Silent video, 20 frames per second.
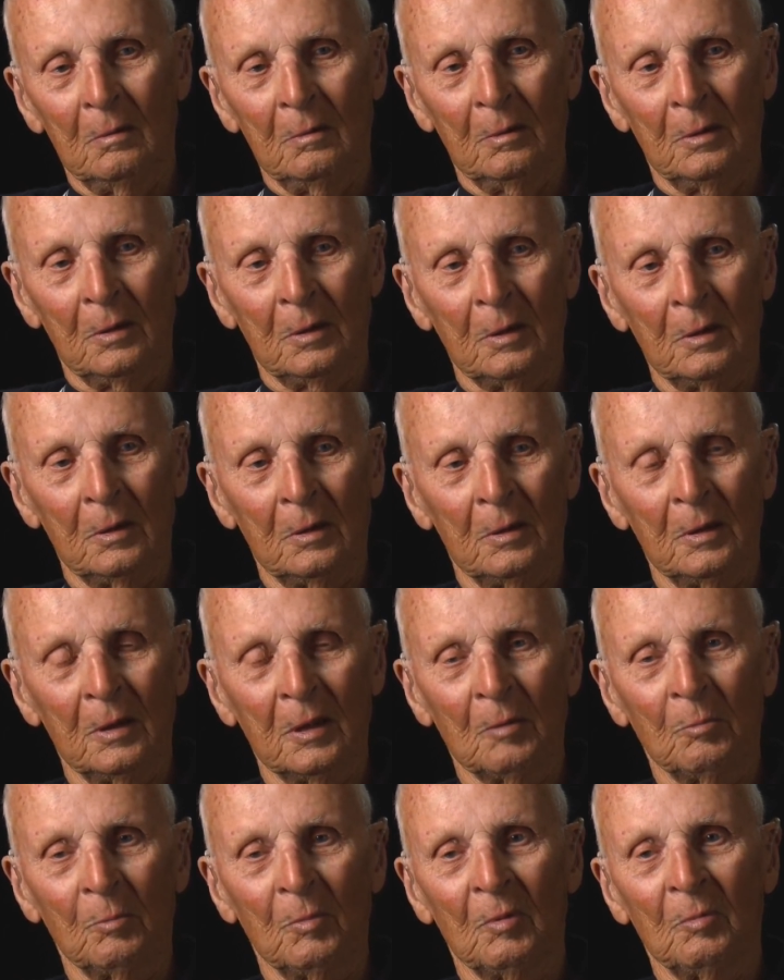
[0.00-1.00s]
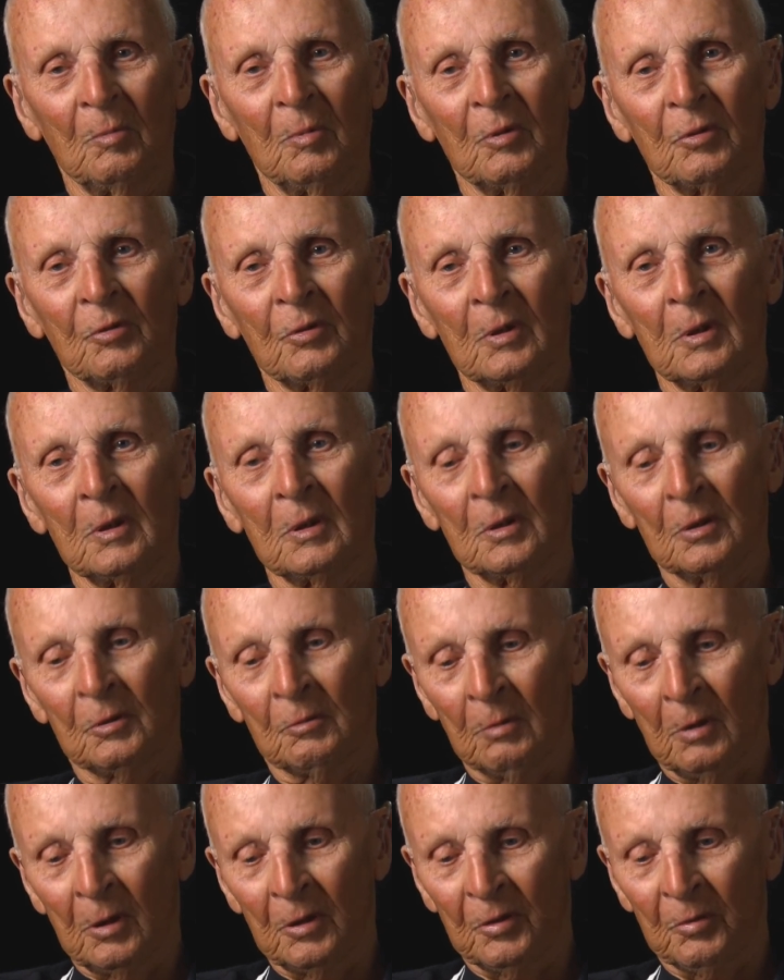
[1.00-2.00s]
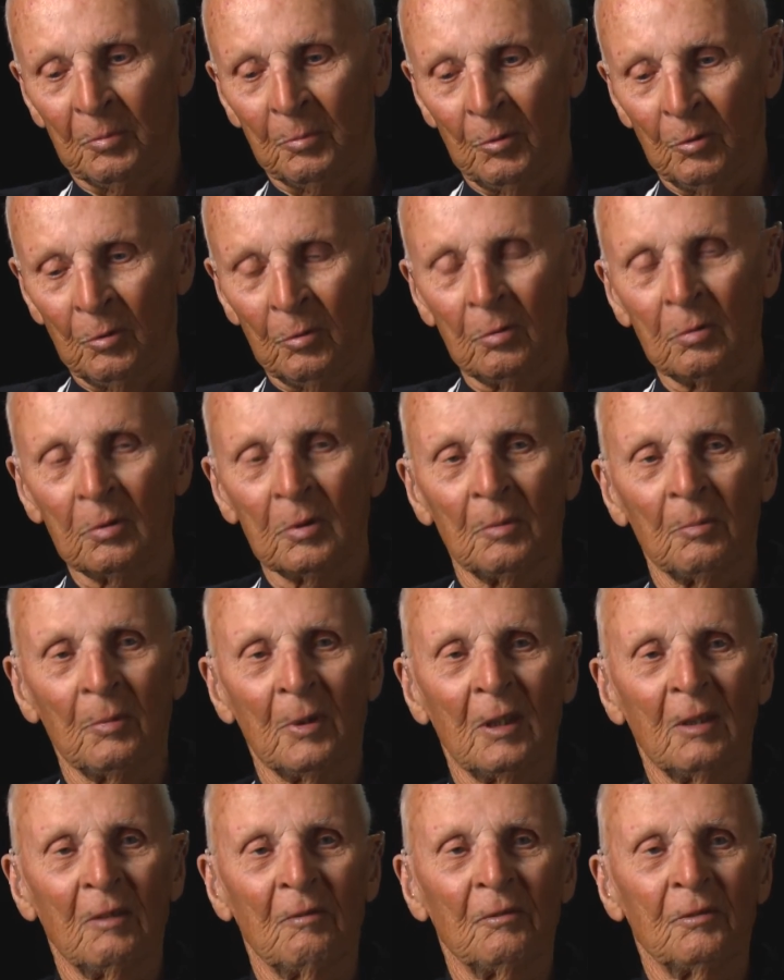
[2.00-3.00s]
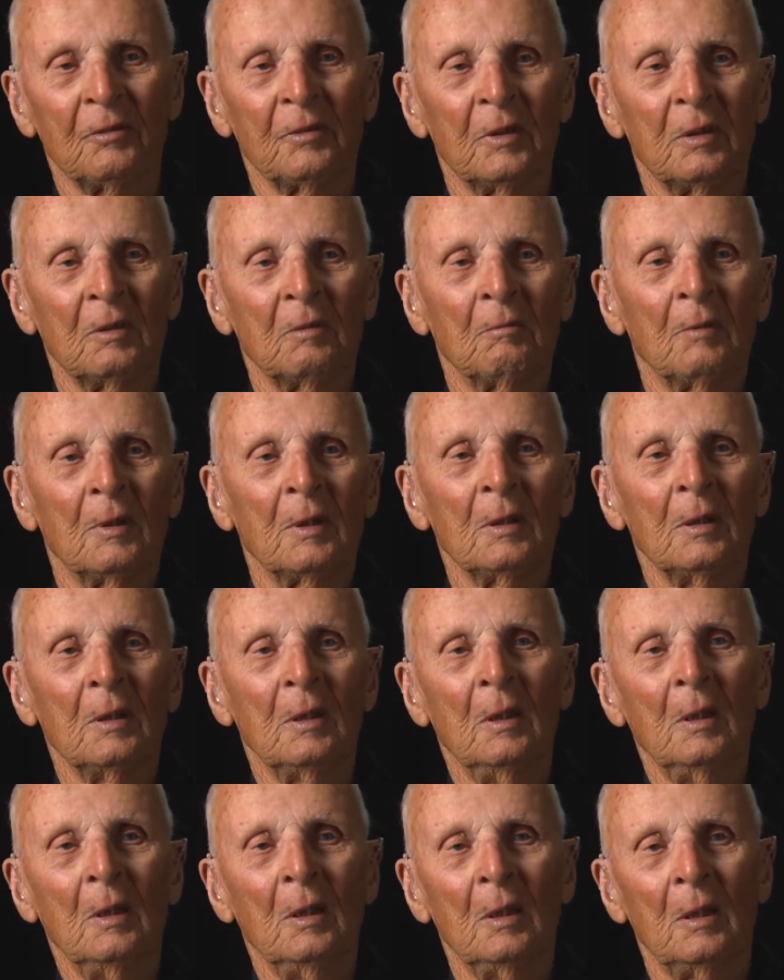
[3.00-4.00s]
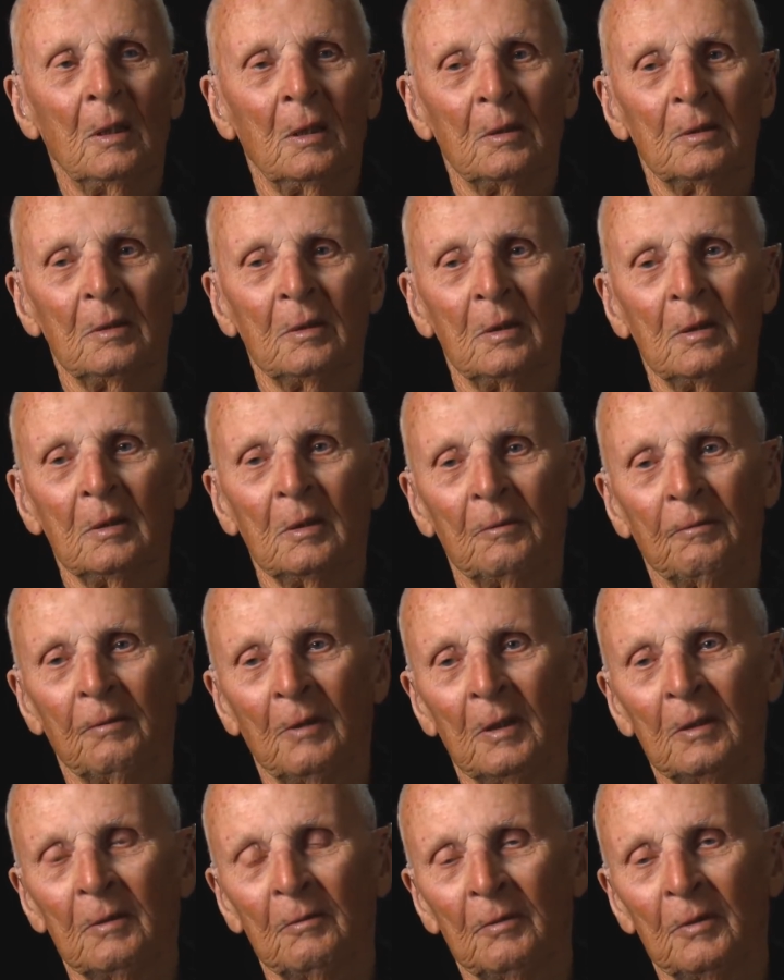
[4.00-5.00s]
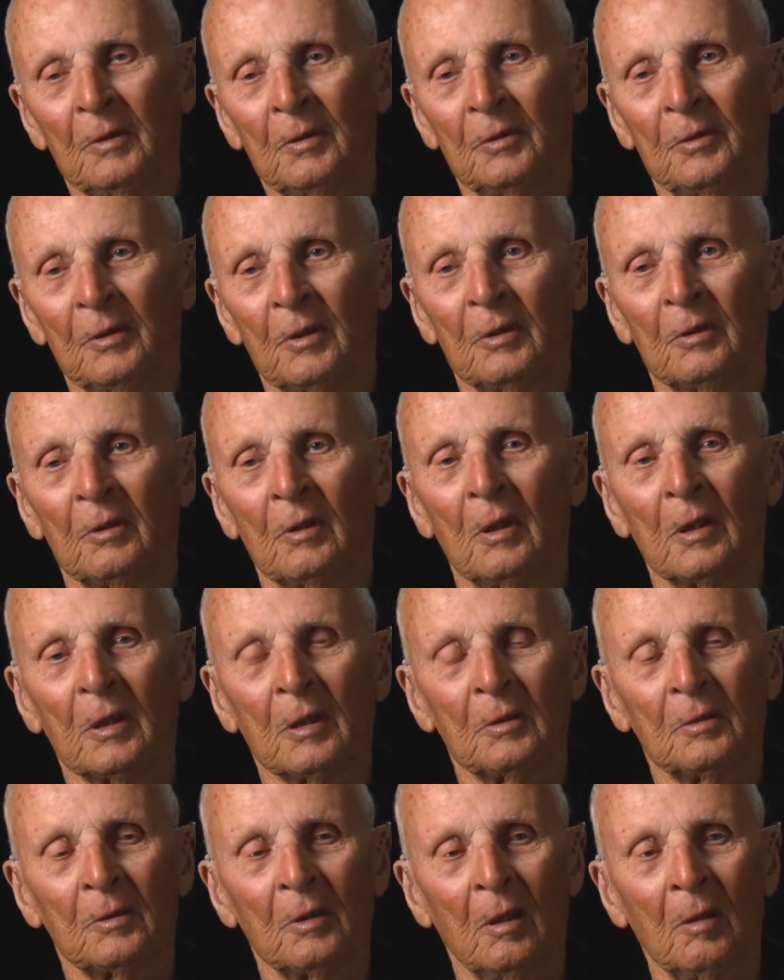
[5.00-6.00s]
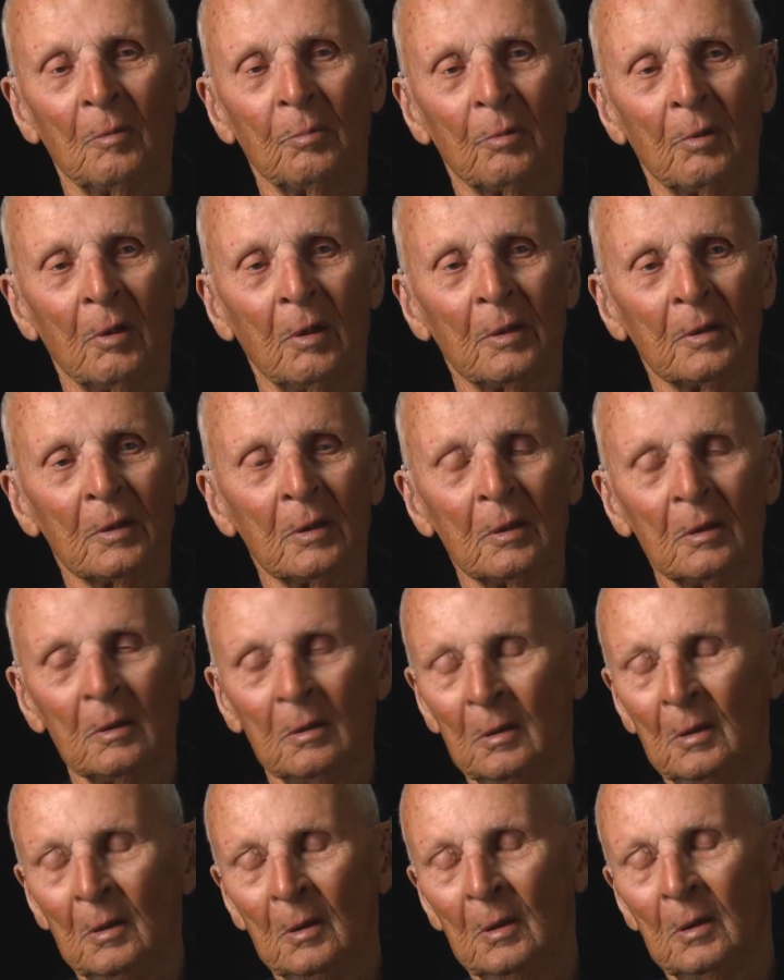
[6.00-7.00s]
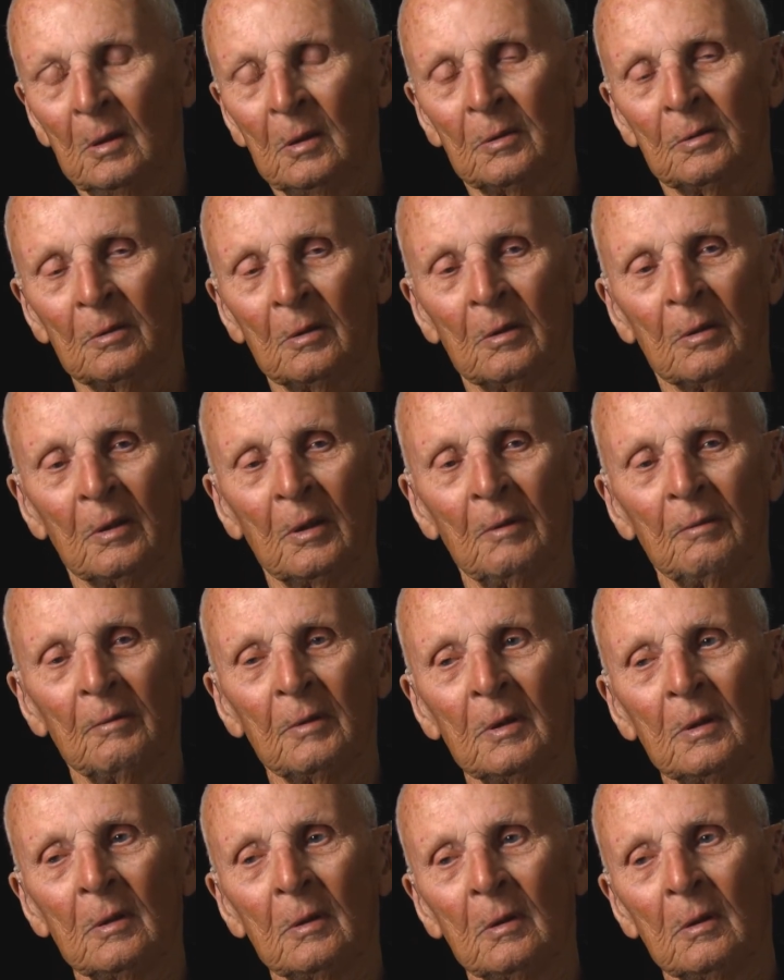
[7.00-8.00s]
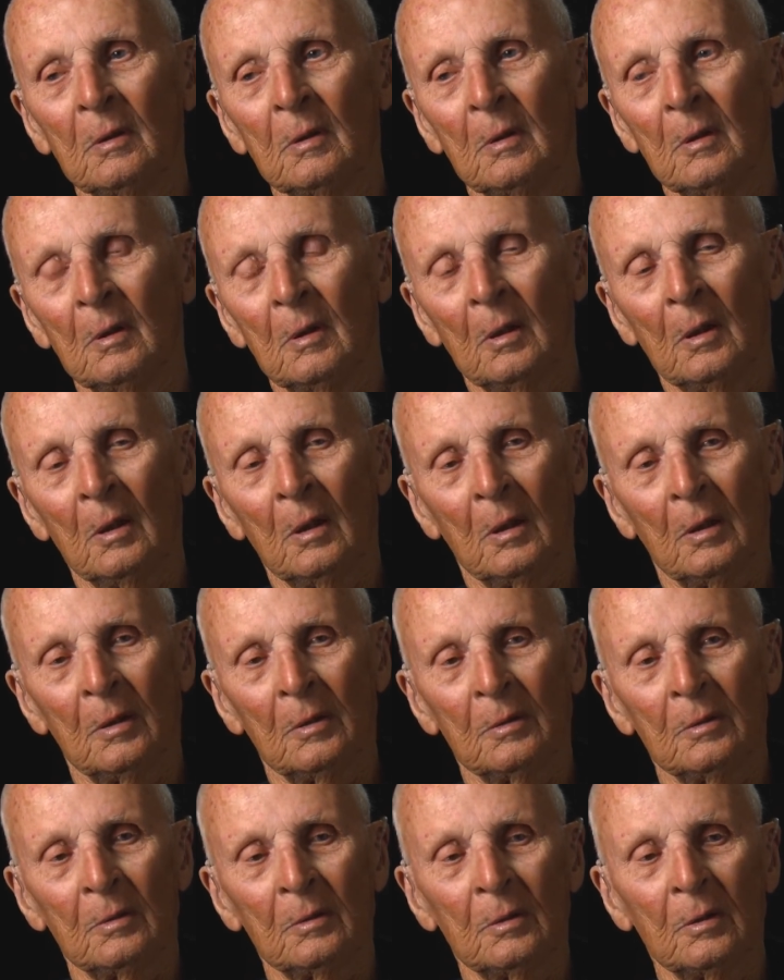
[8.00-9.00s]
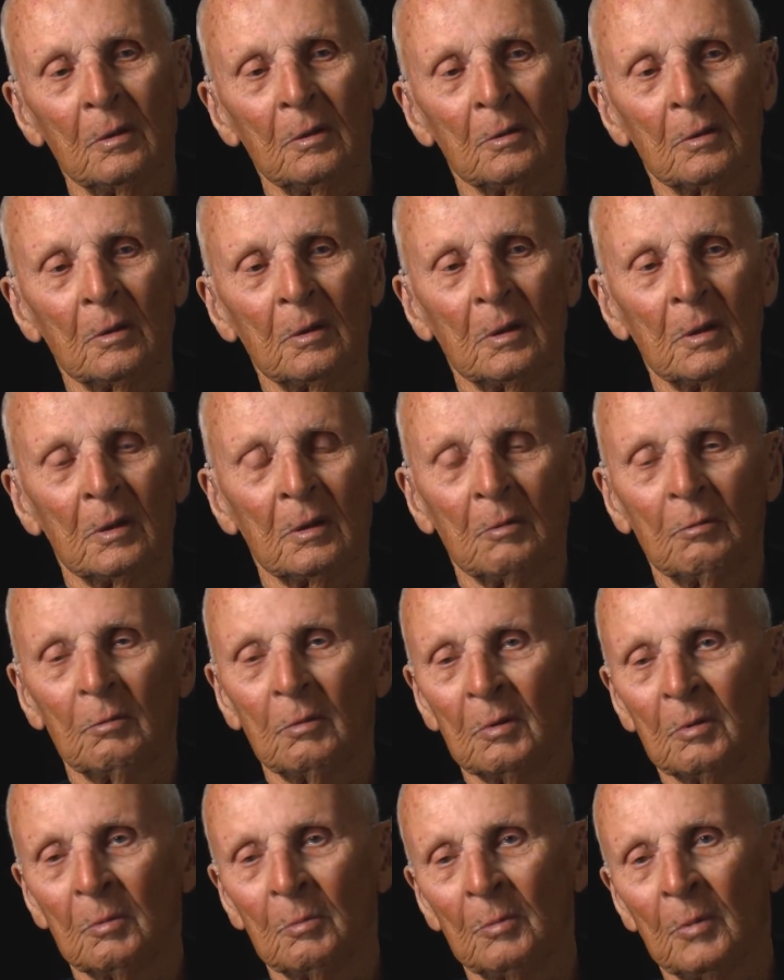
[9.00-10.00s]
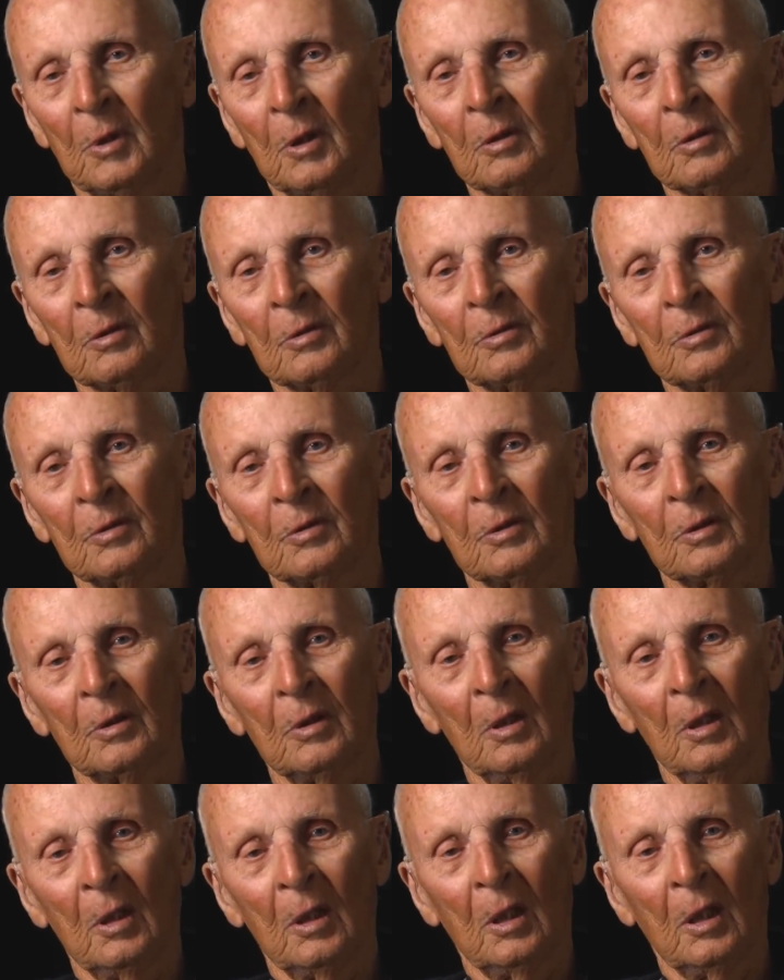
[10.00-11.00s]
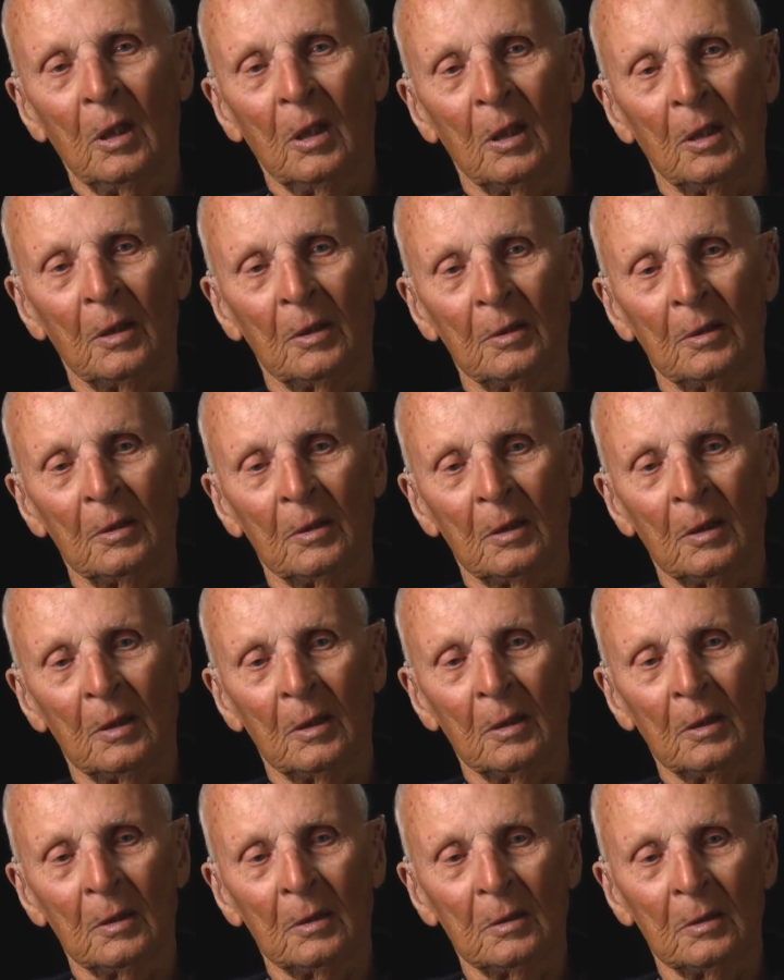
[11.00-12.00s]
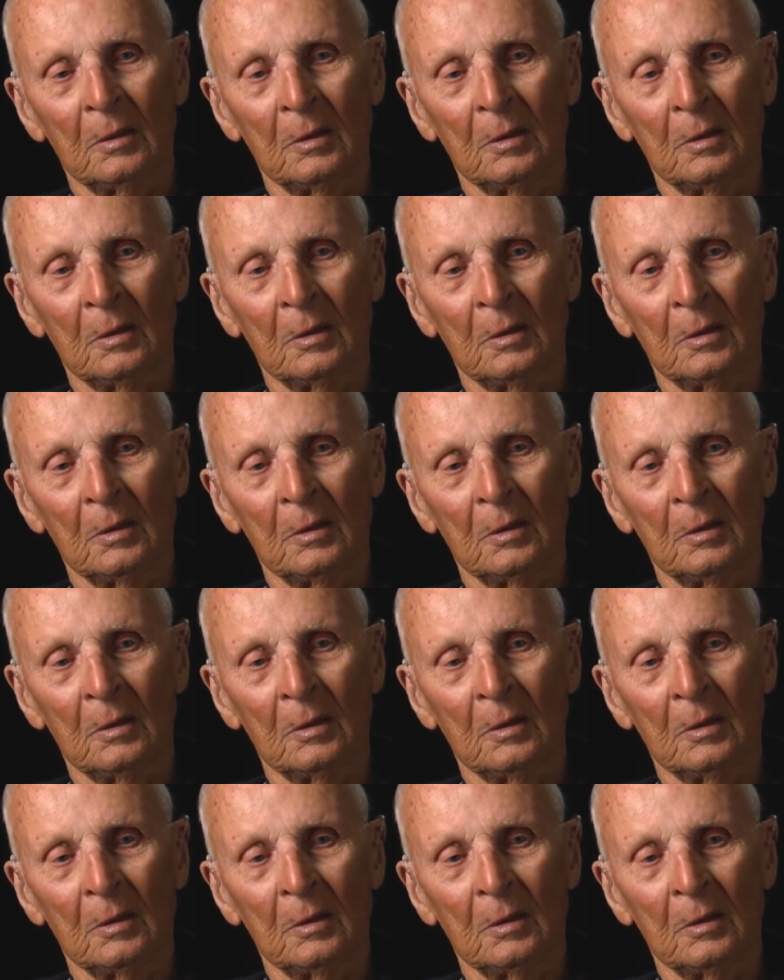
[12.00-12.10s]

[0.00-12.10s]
the Enigma machine is quite small. You may have seen one, and in the front of it is just like a typewriter. It's not heavy, and usually in a wooden box, and uh,